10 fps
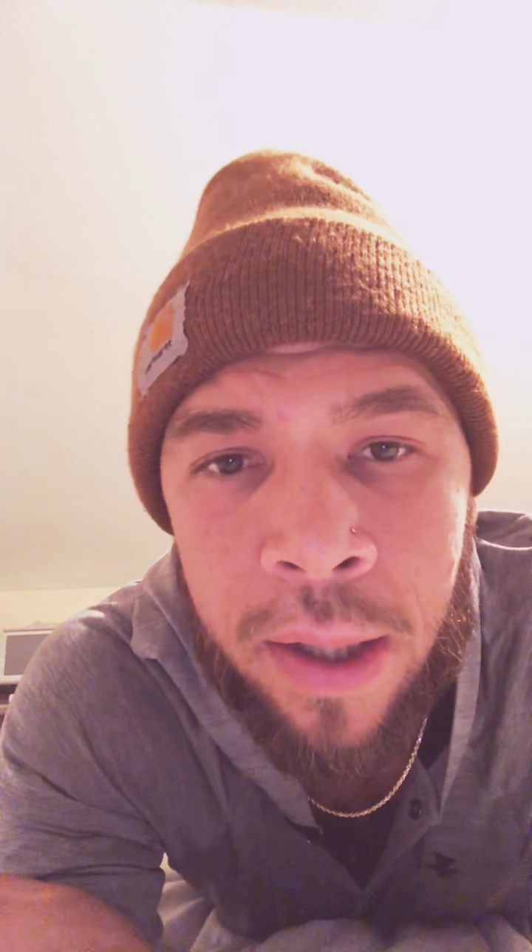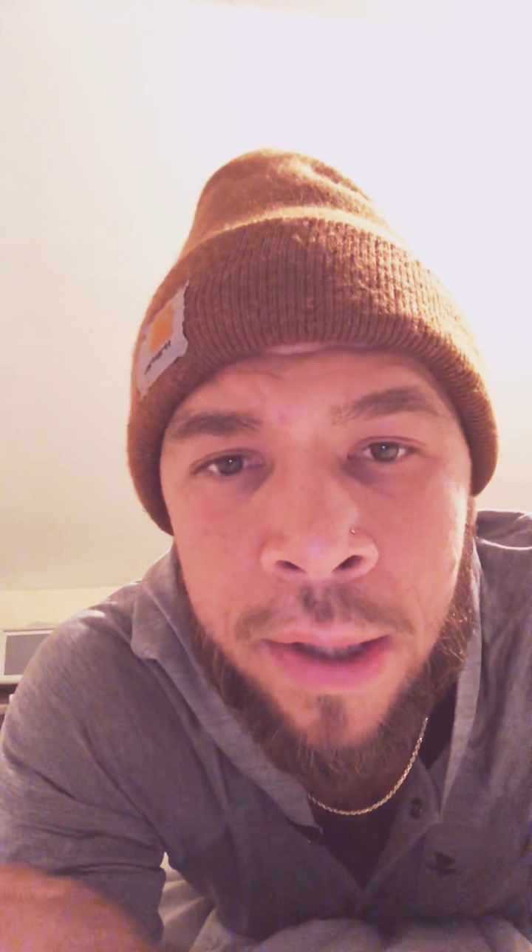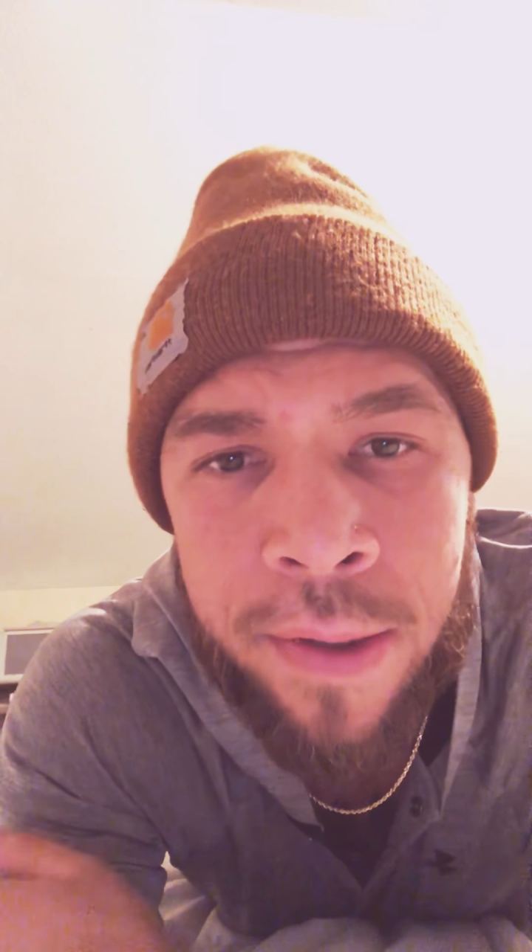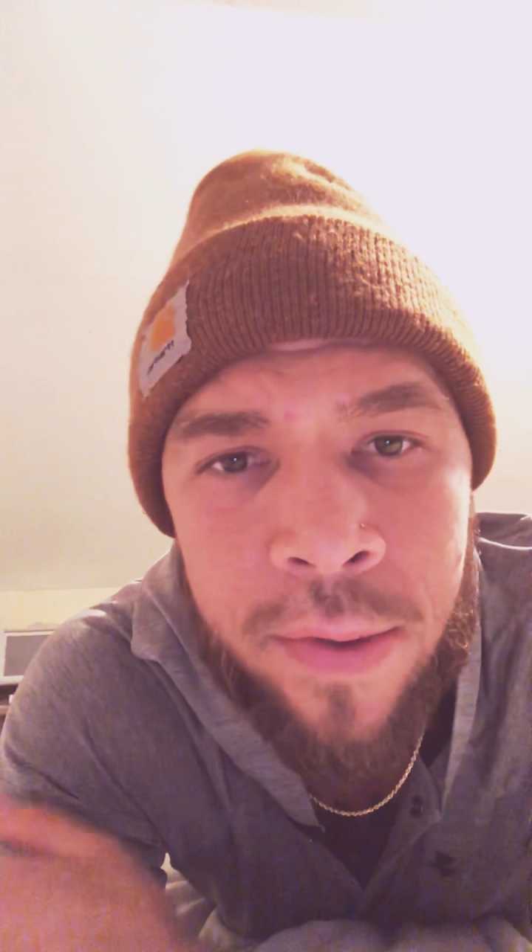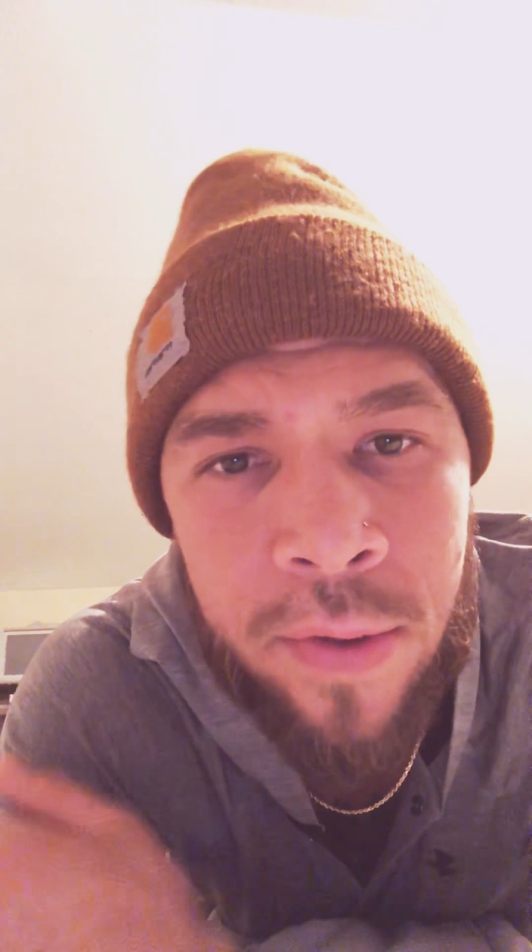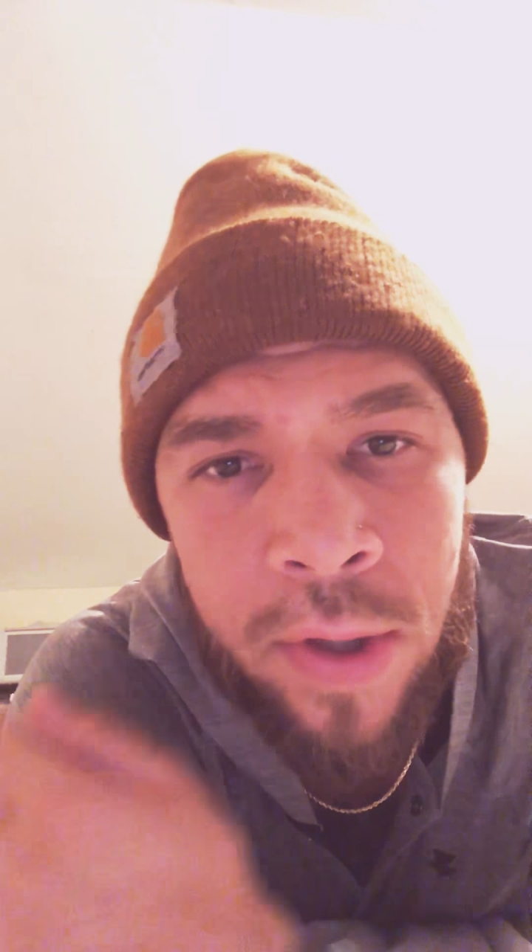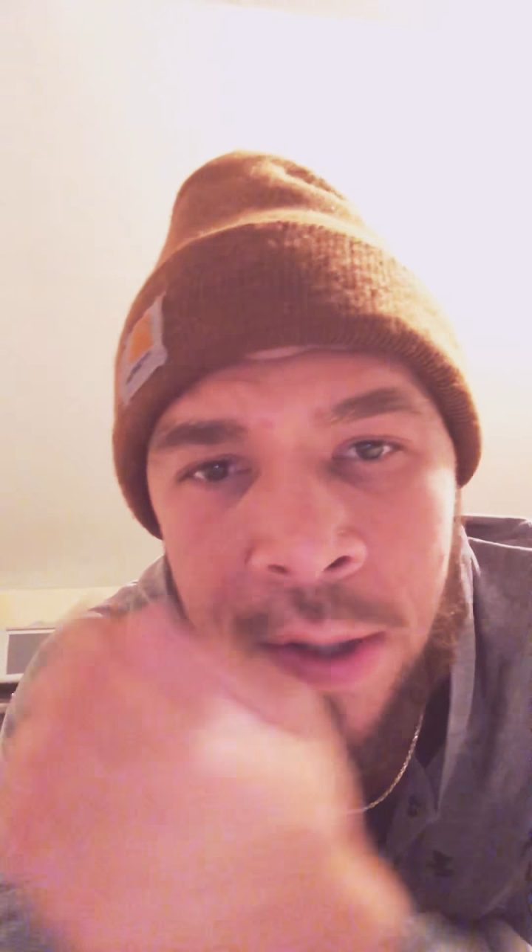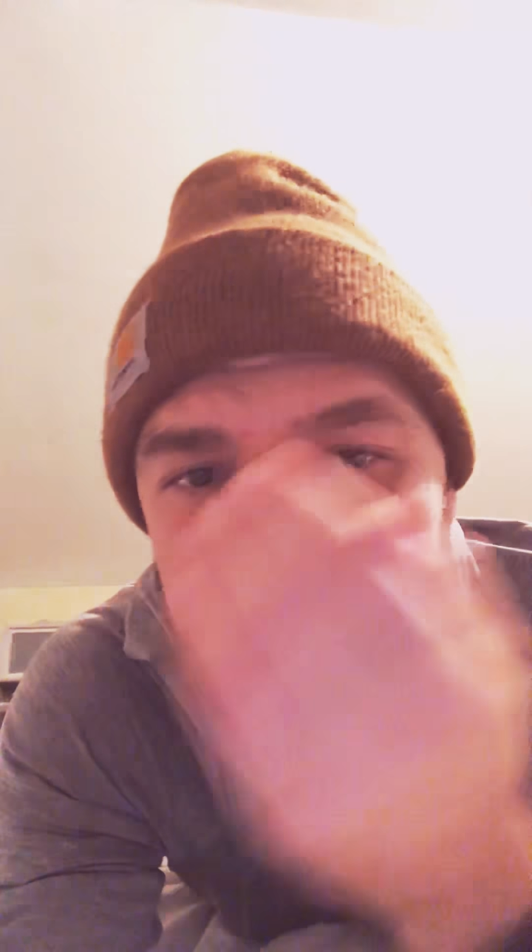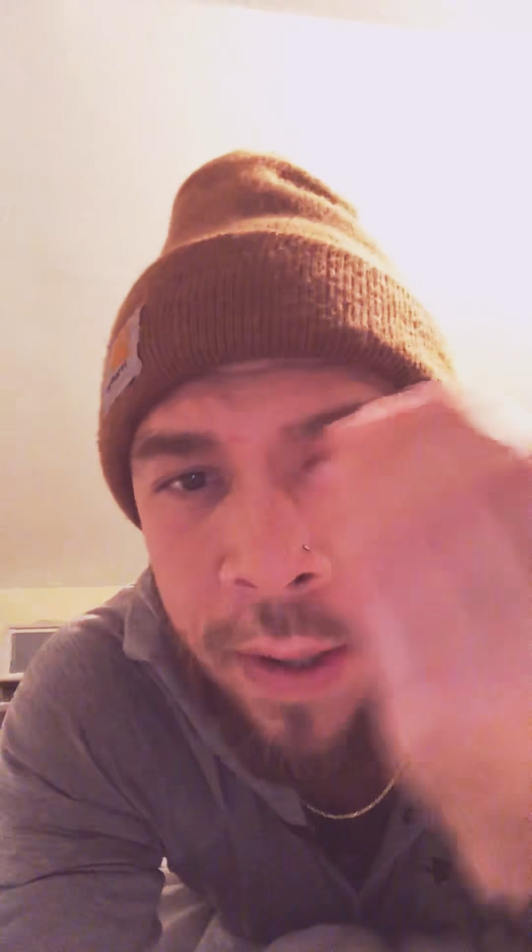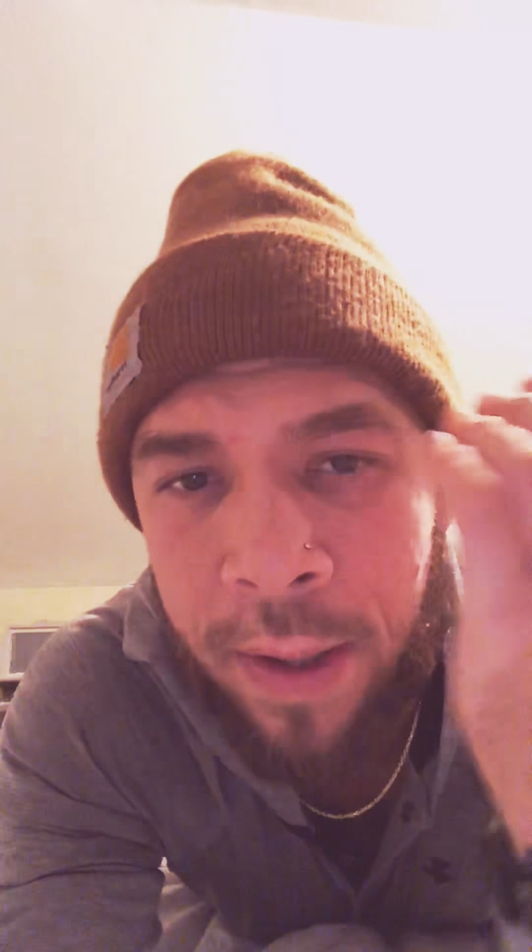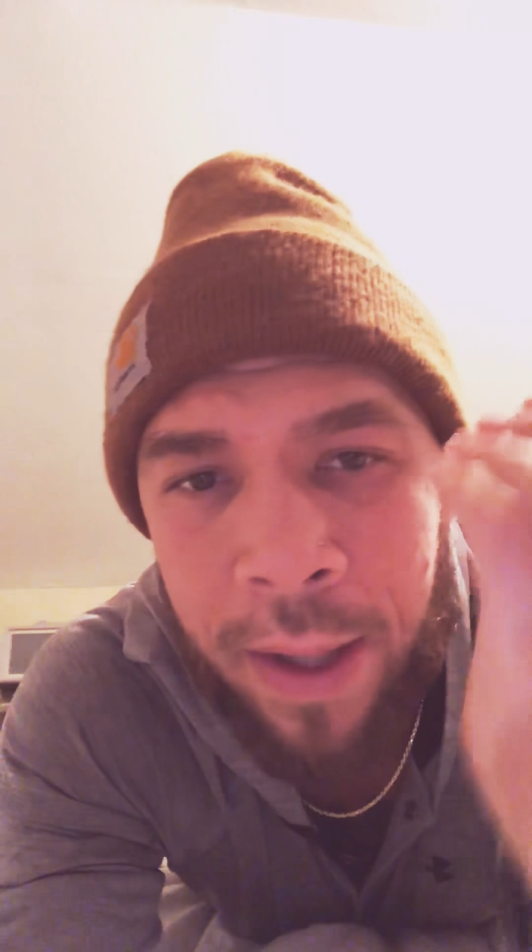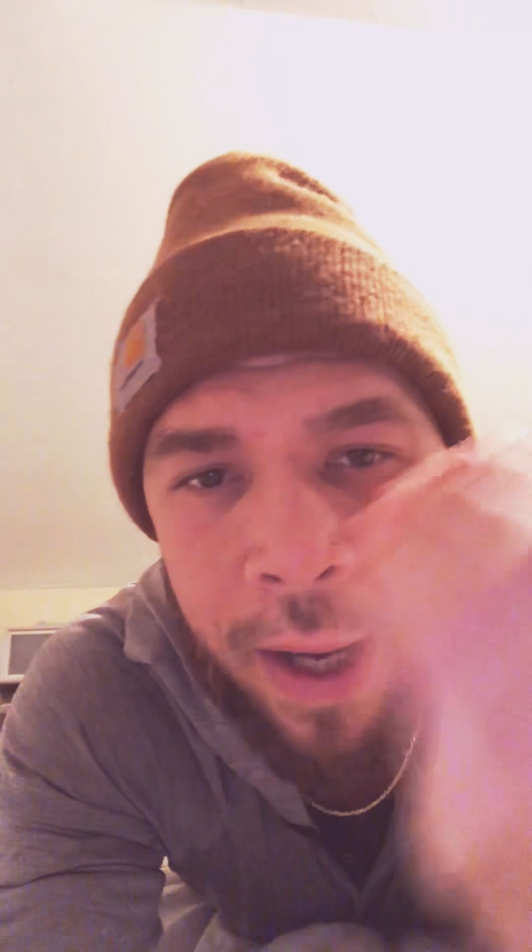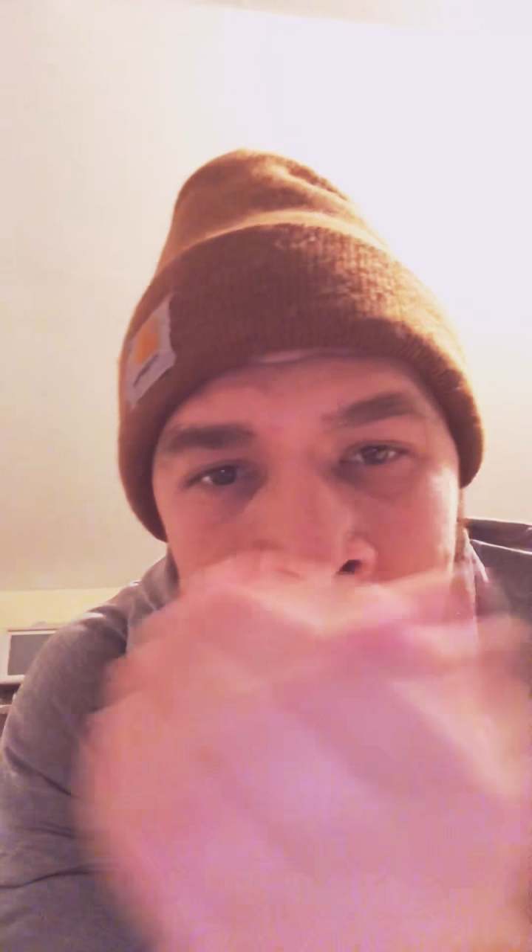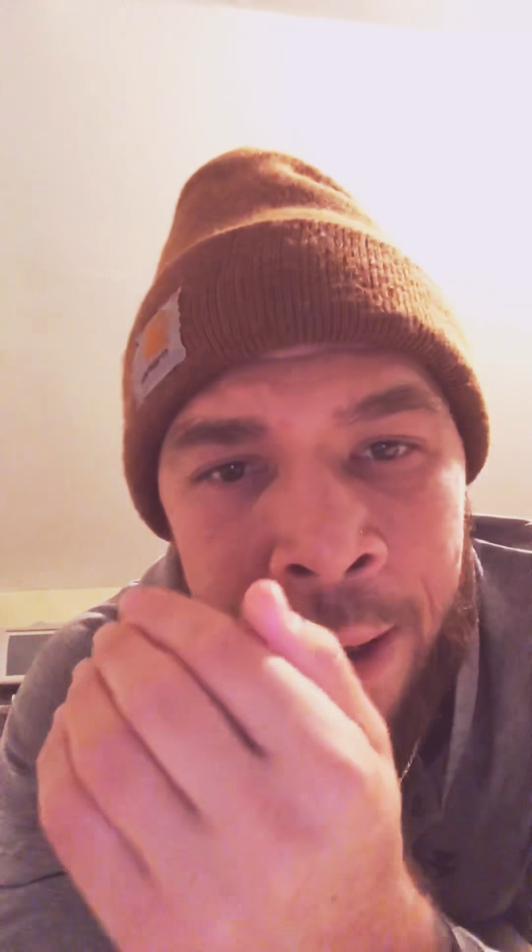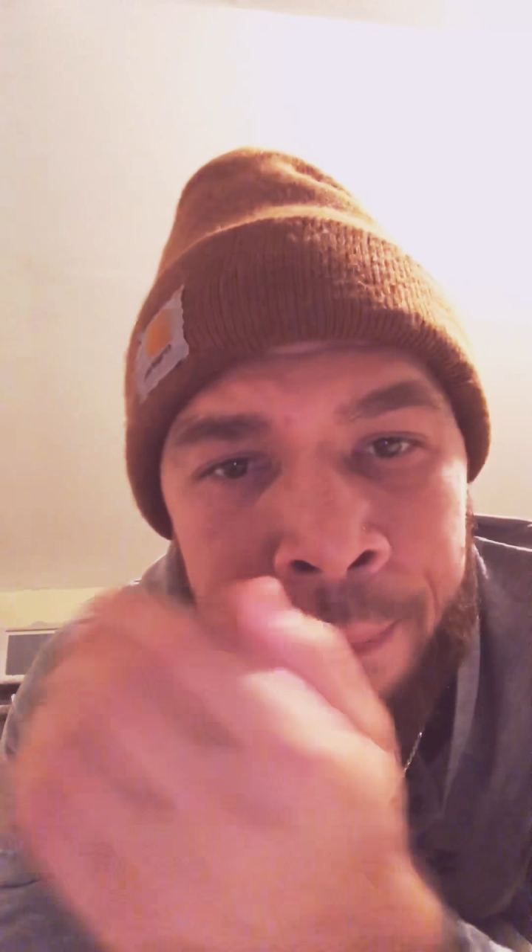it's just
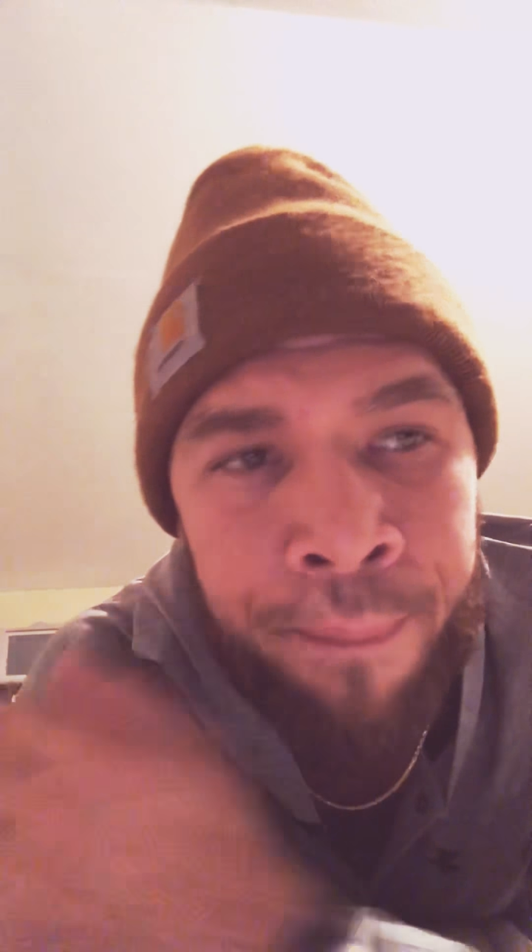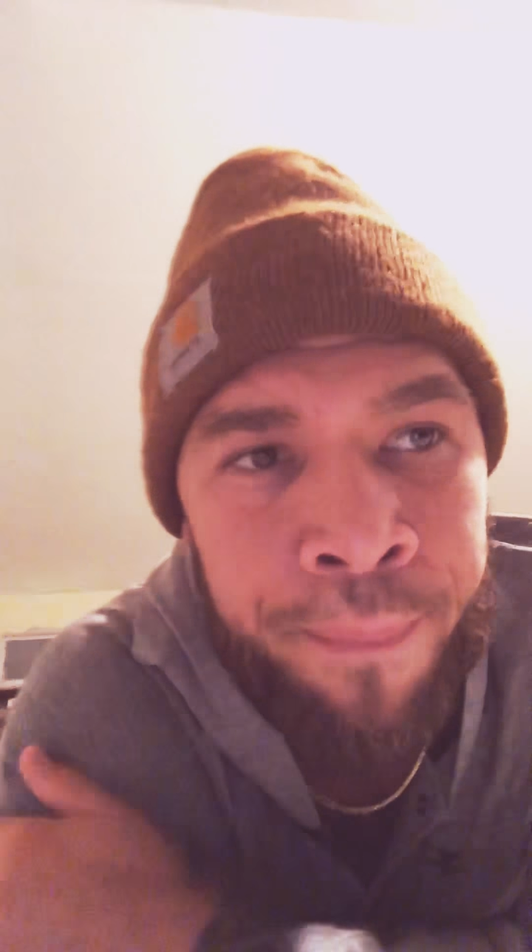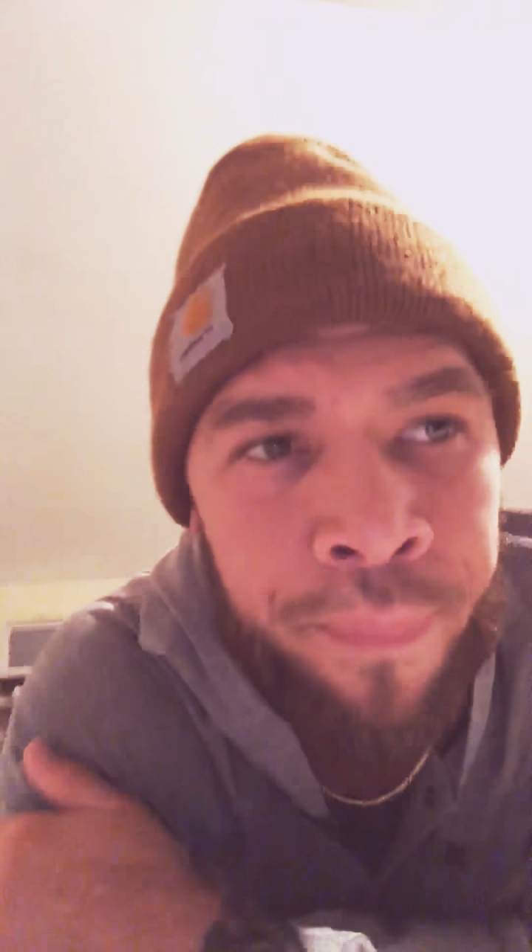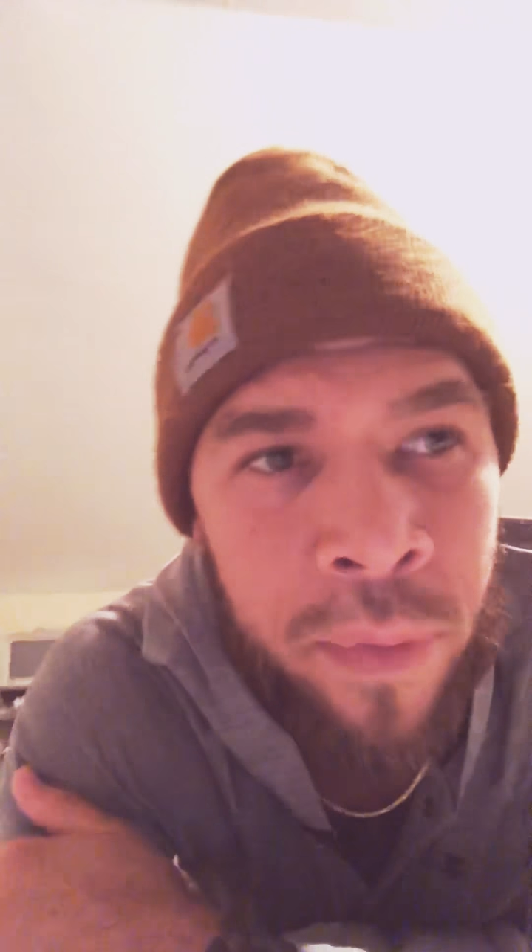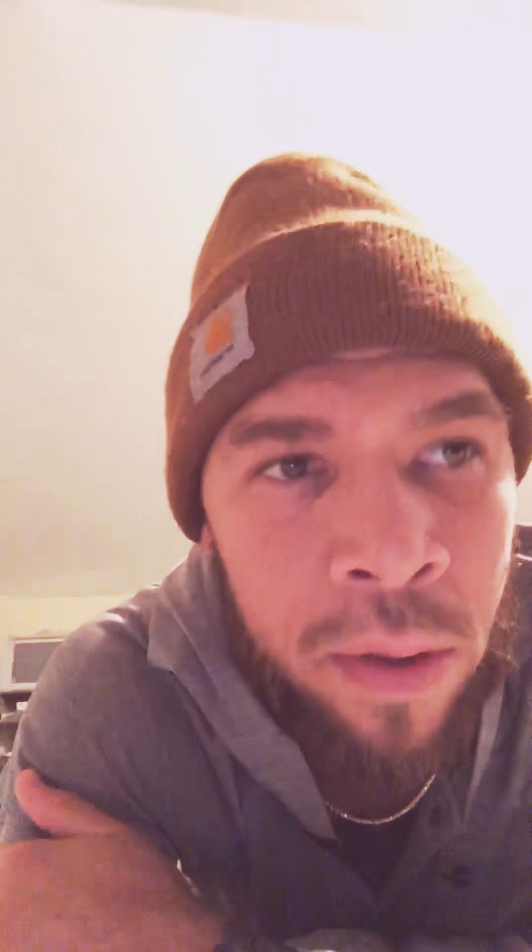I'm